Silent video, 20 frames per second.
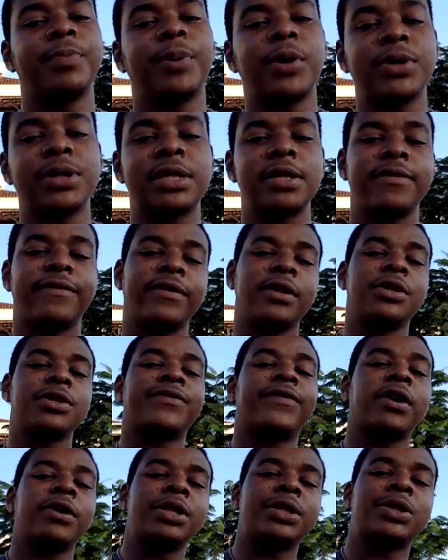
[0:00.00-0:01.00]
posting videos
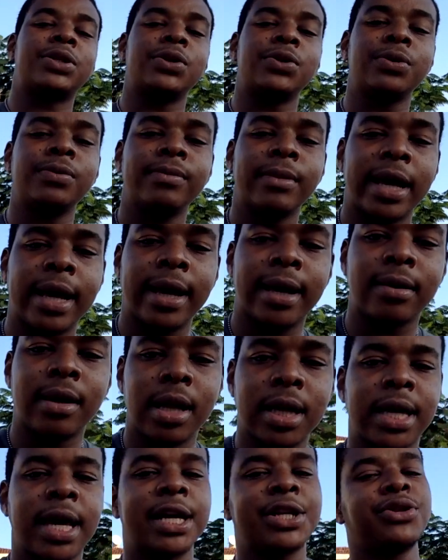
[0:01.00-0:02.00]
very soon, and I'll
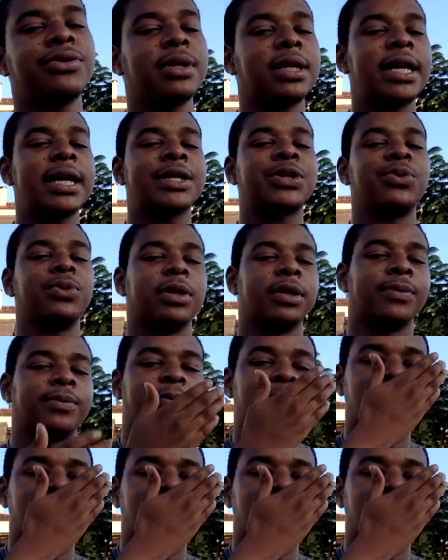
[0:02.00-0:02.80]
catch you in the next one.